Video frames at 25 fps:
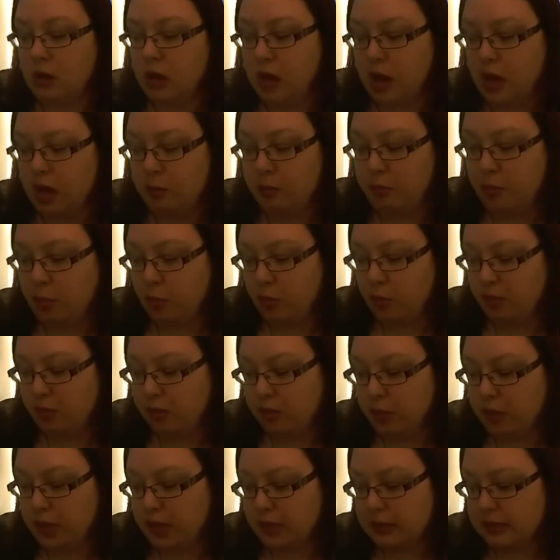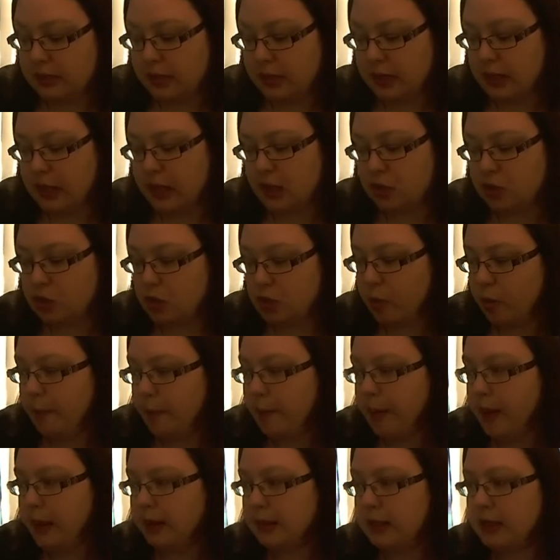a book from a secondhand shop,
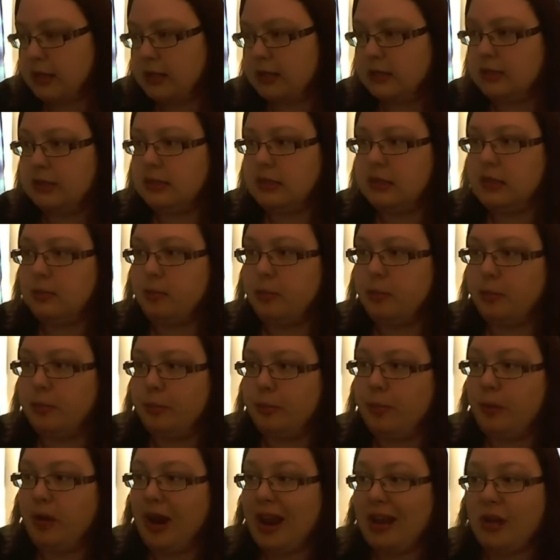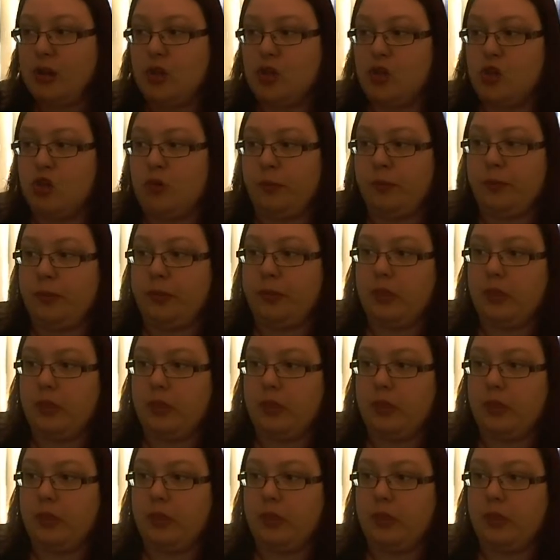but it's brand new.